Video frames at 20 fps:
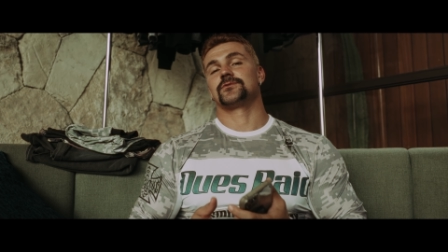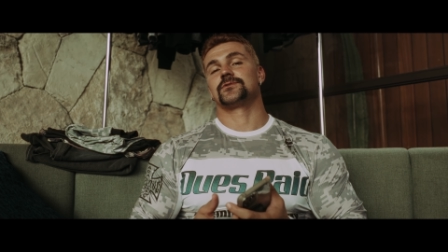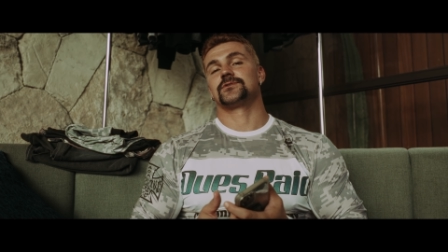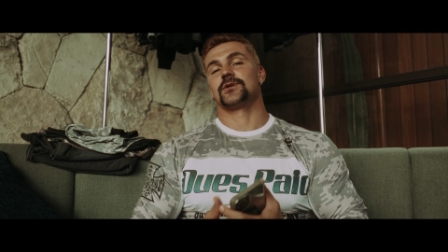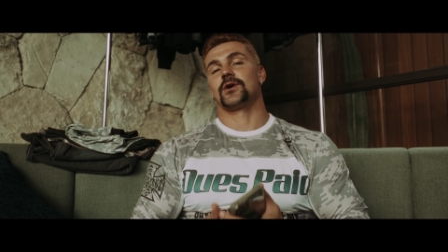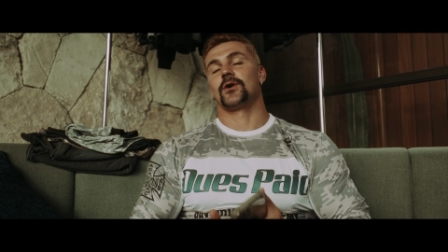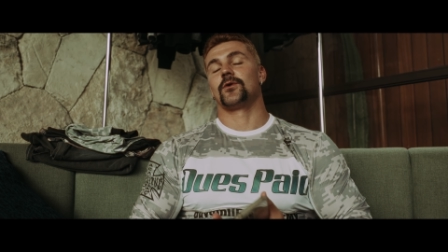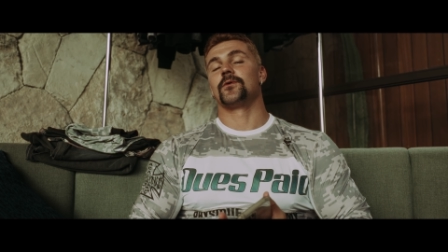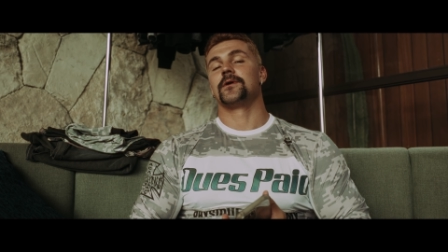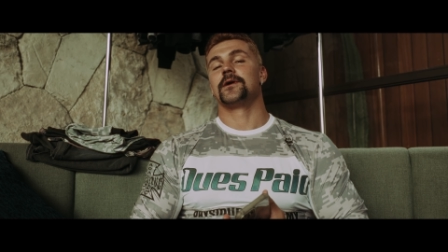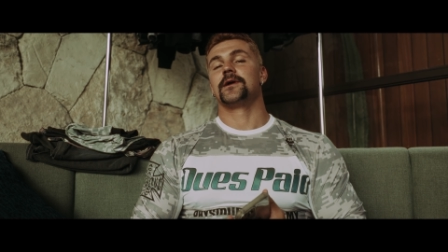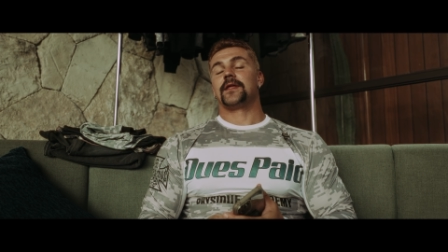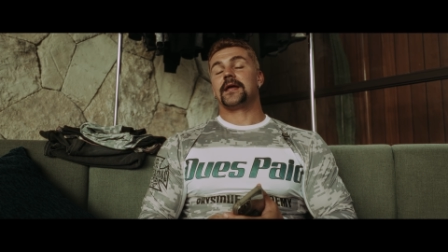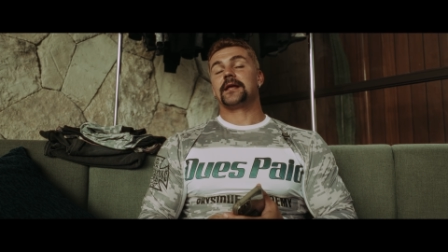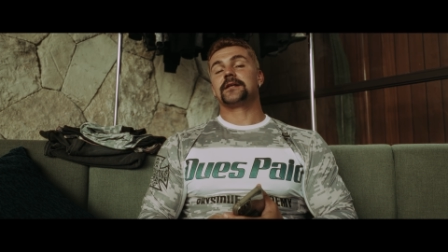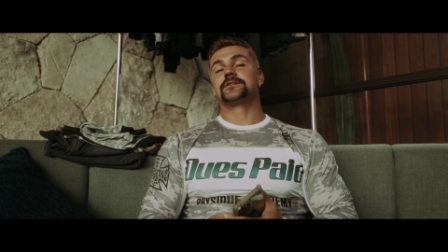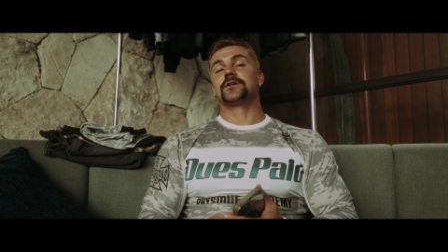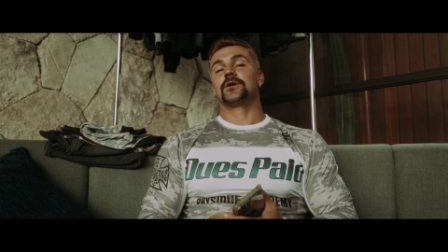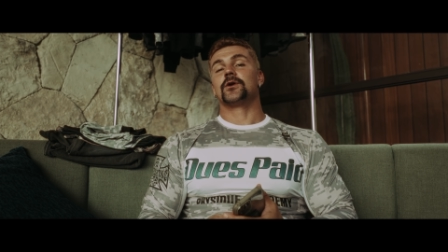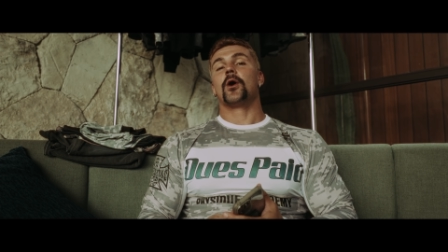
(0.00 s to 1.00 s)
So
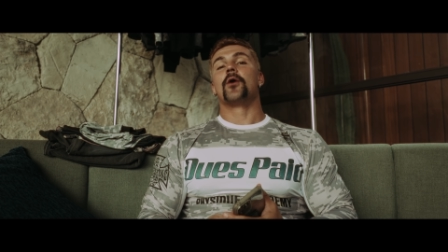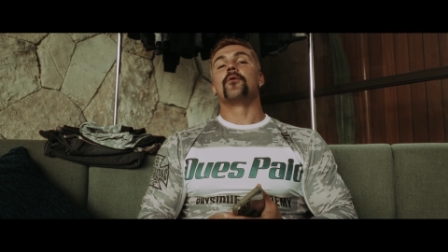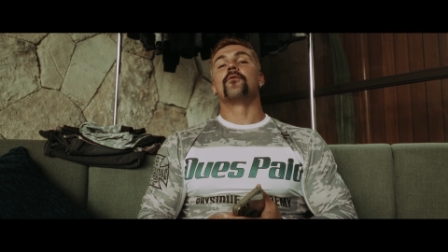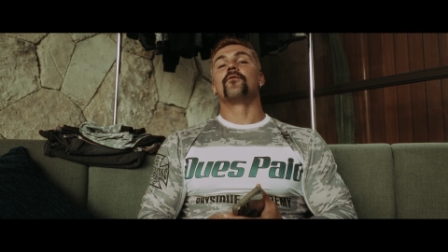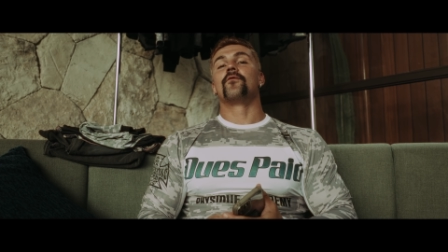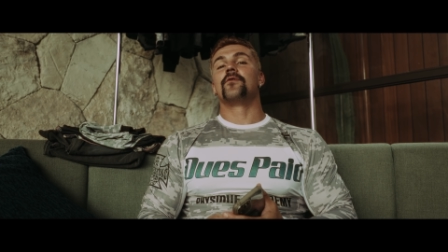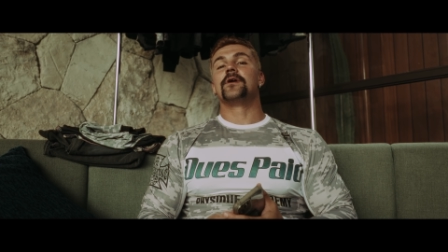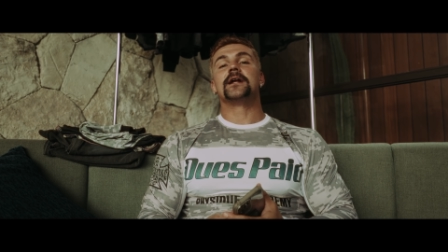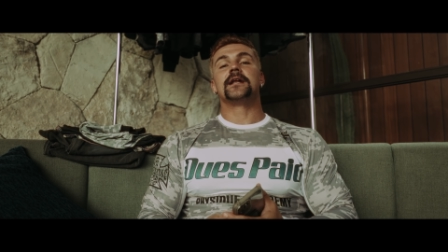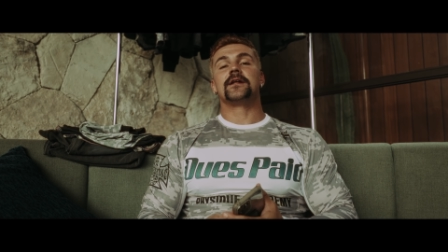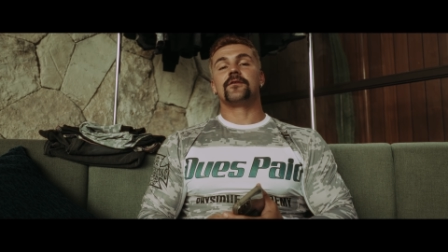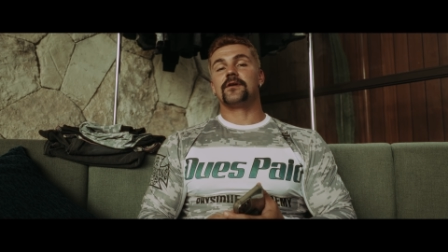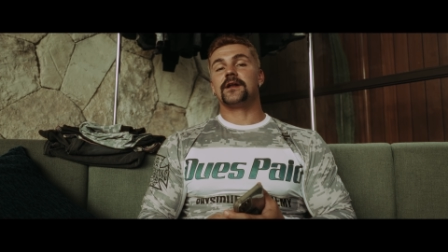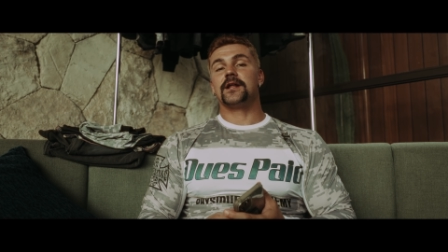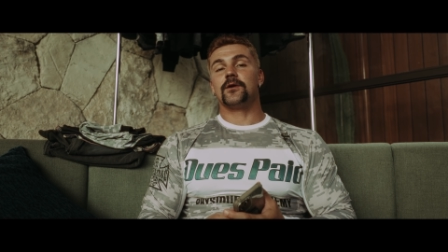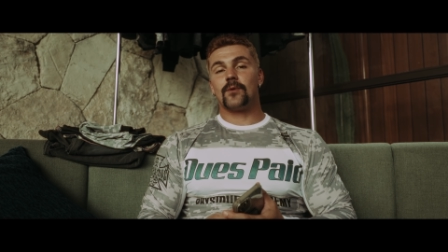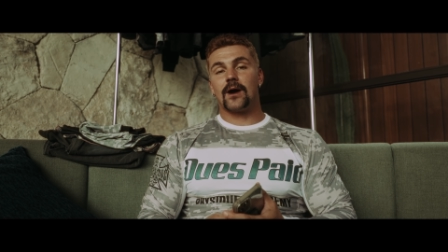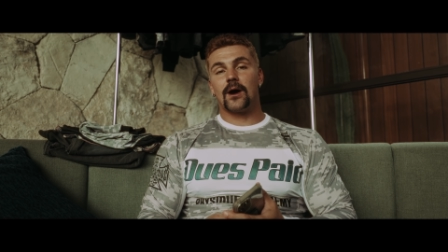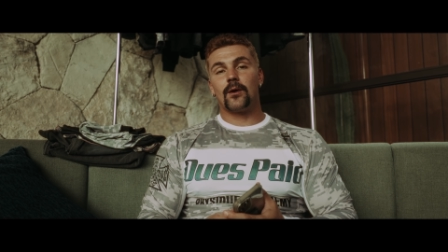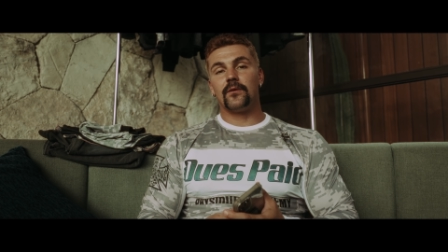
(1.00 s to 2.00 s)
things are going really,
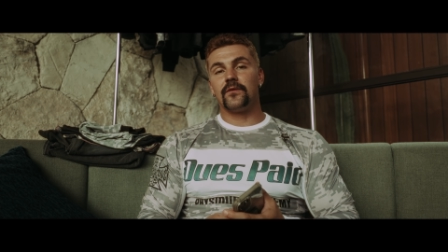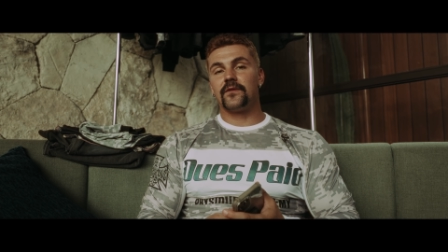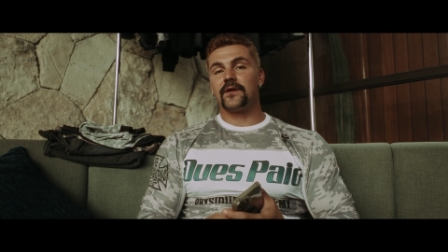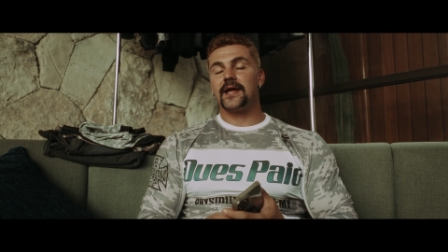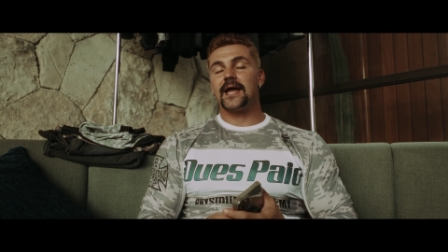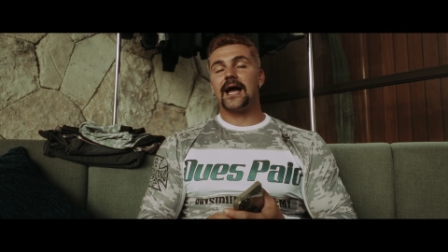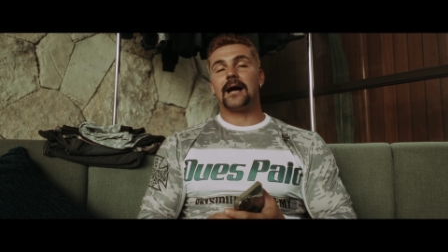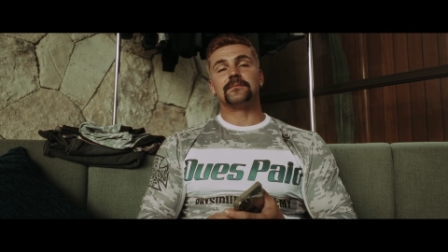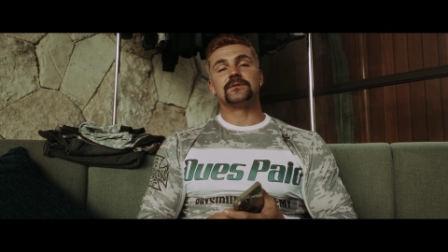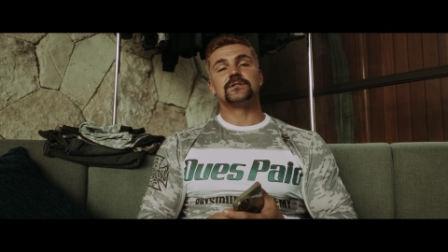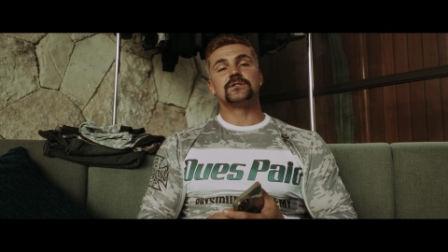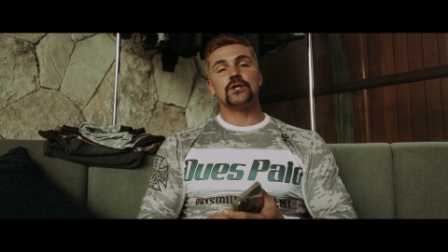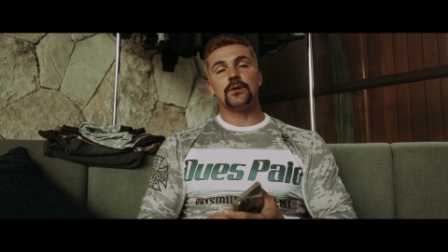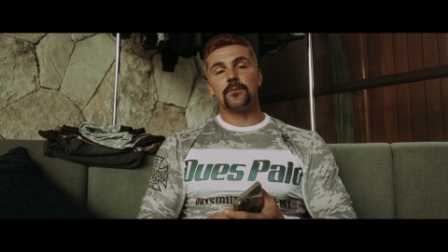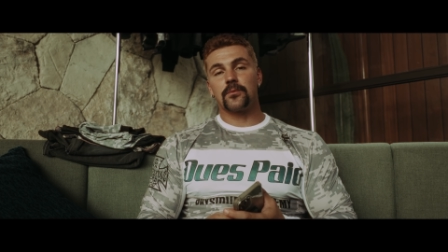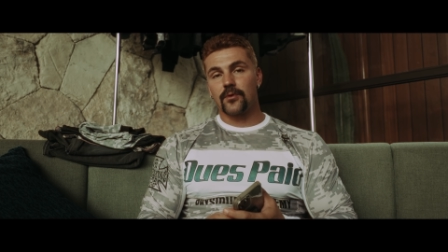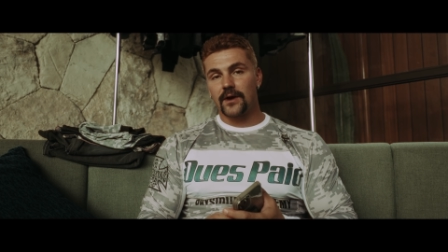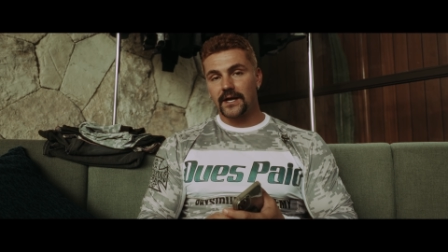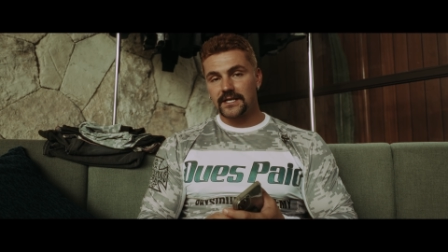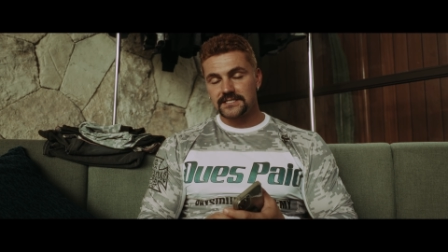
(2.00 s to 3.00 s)
really well with it. I'm
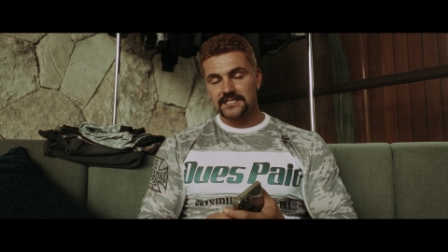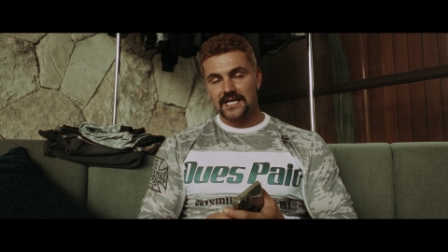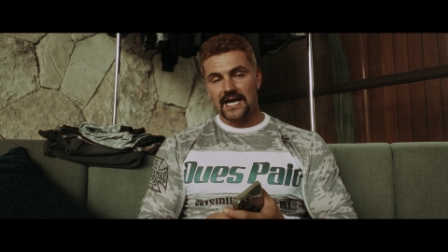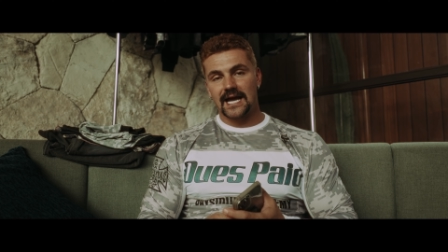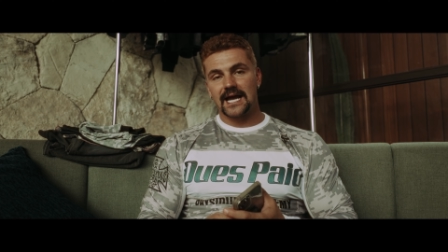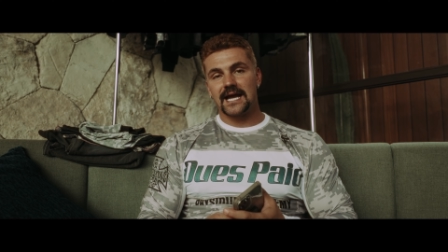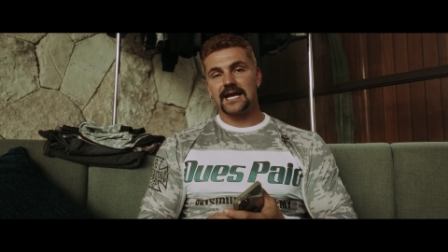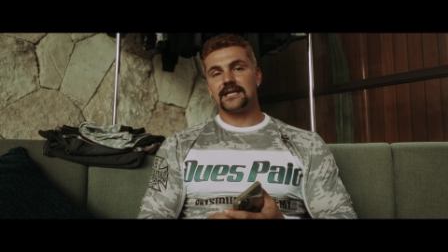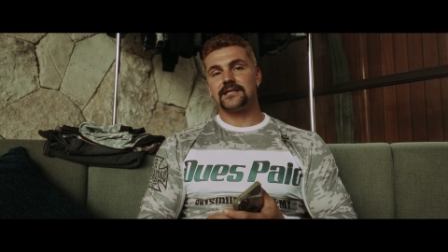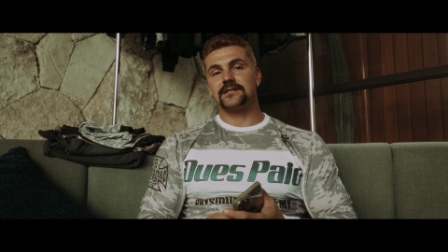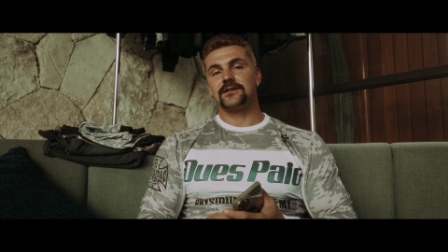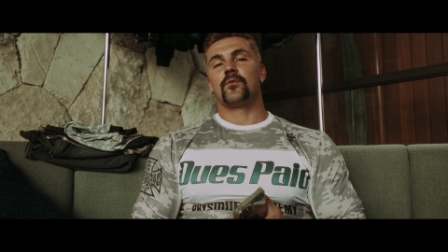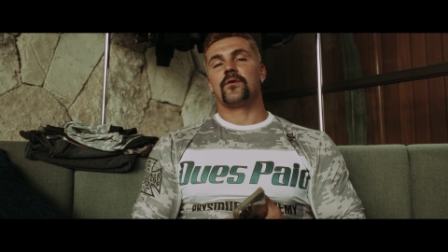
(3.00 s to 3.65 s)
super excited.